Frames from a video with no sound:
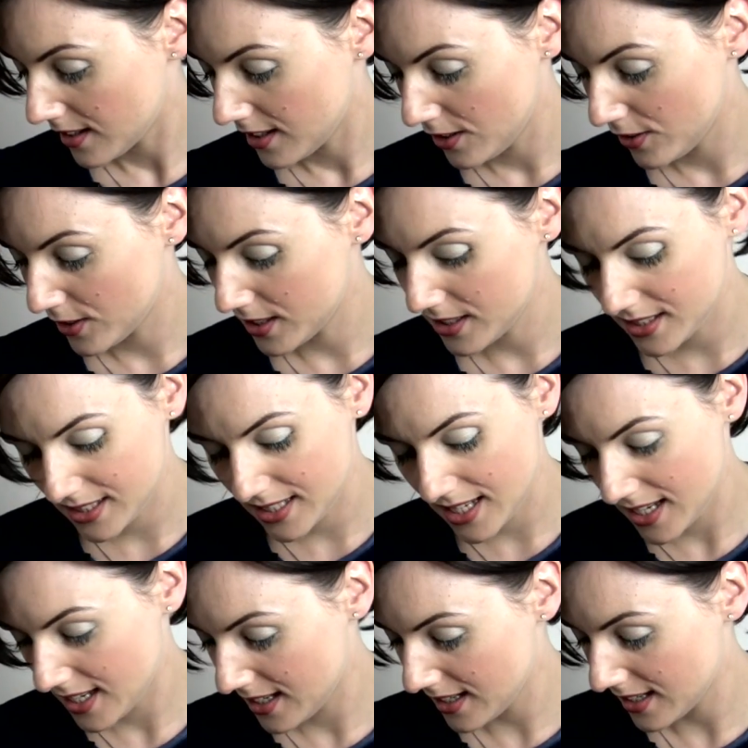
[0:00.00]
You can
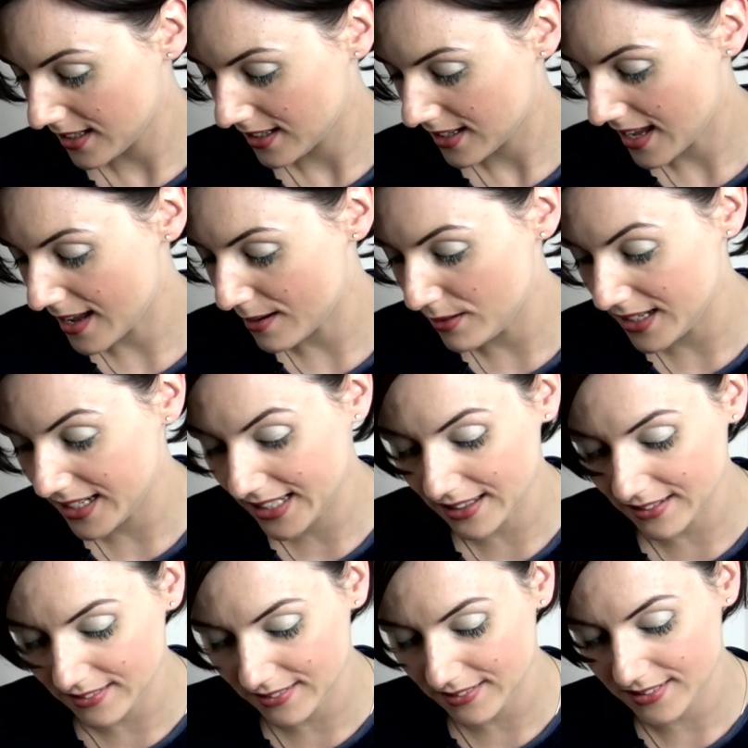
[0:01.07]
see how
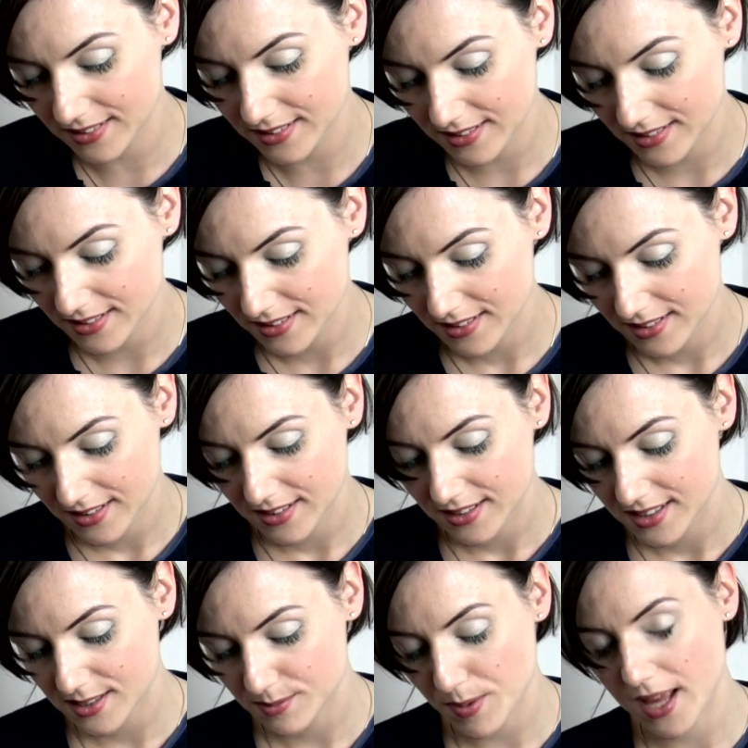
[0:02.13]
little
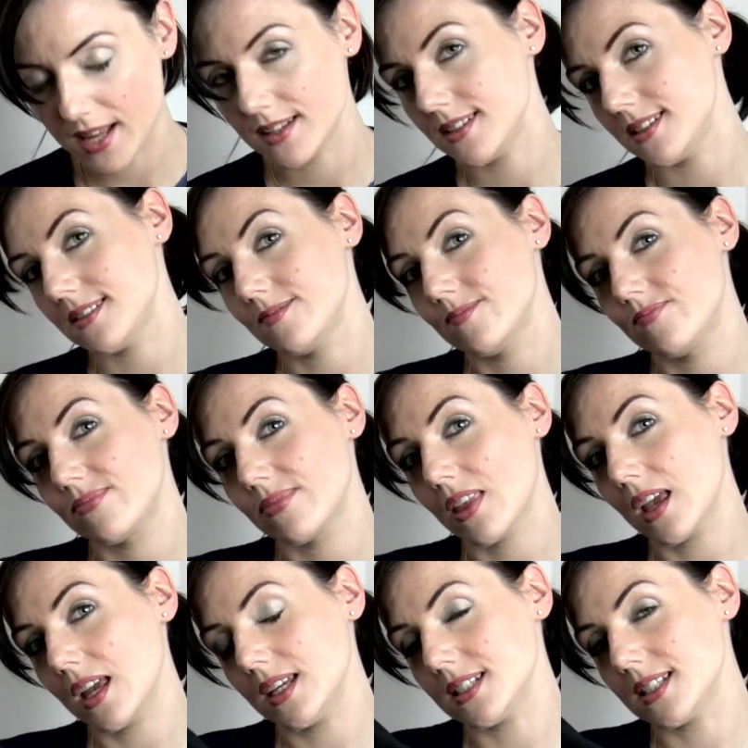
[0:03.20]
space
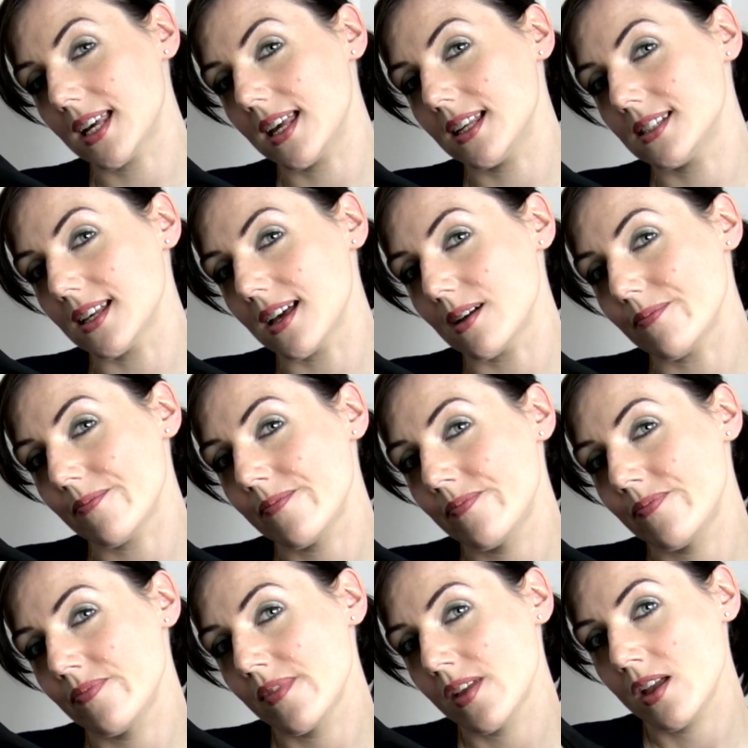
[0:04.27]
it takes up.
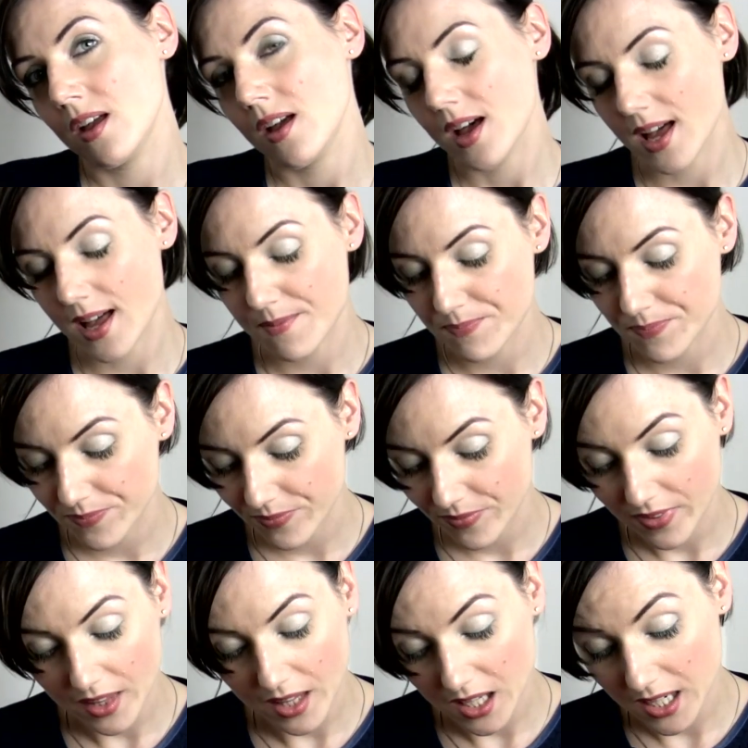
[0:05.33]

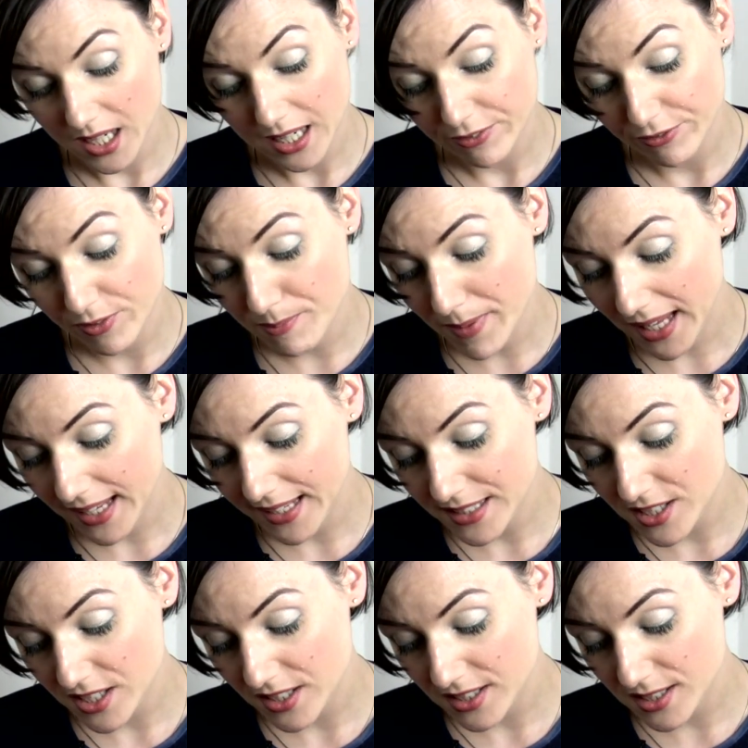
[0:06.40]
For me
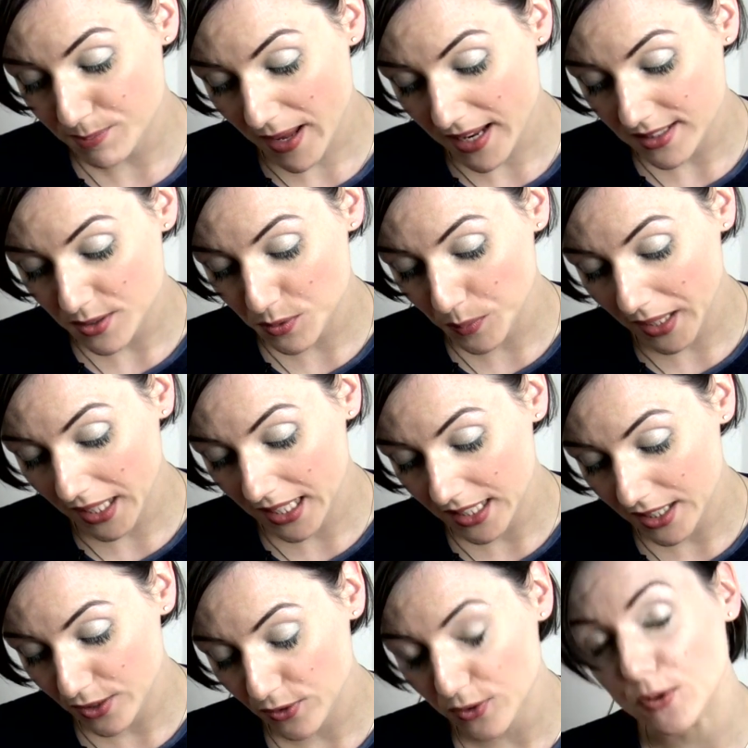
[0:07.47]
to spend a week
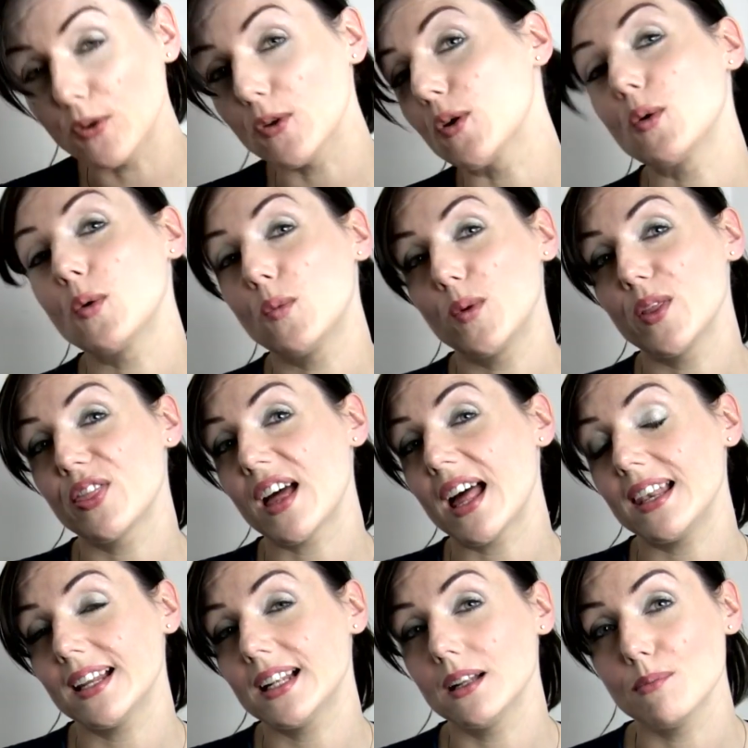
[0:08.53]
in New York with that
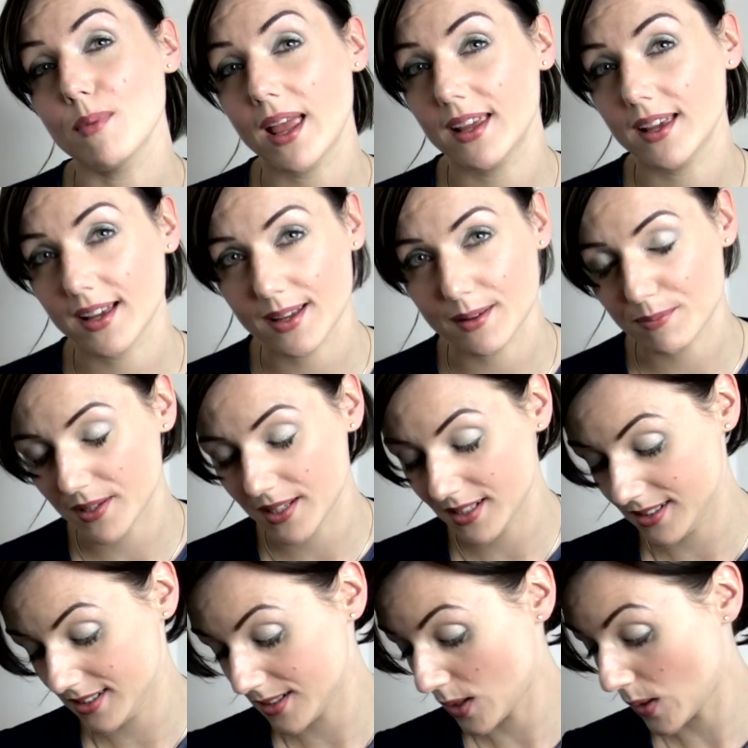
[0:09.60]
little makeup
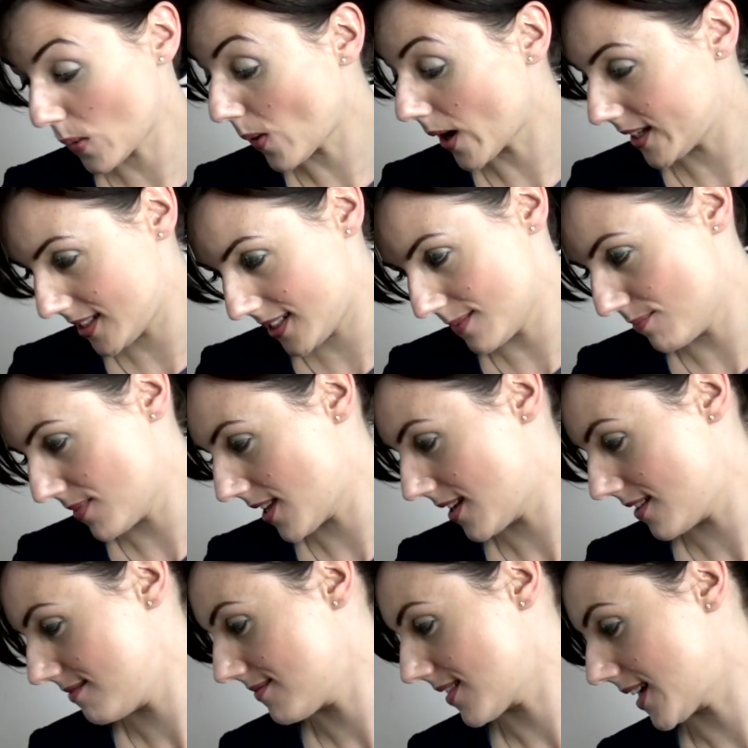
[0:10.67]
is quite
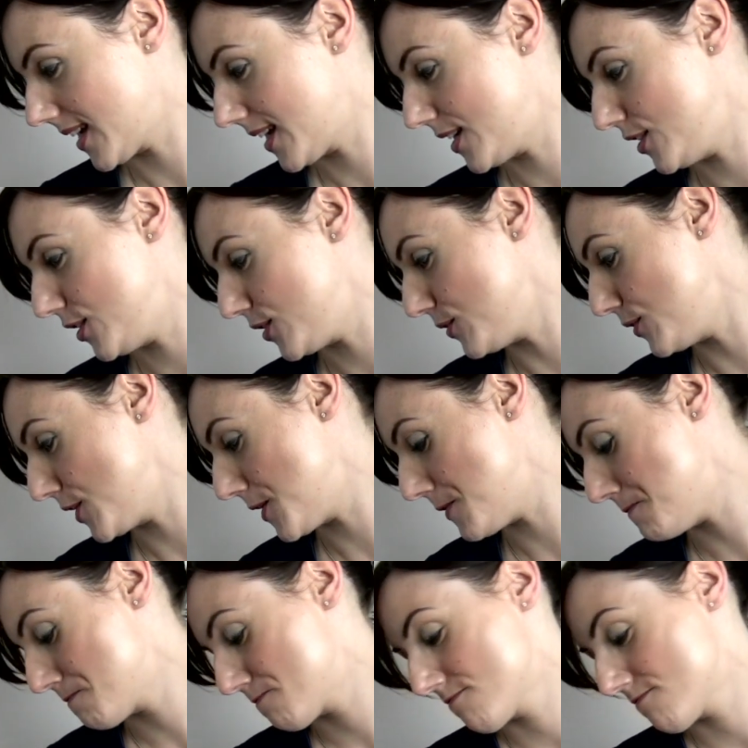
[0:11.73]
something, I can assure you.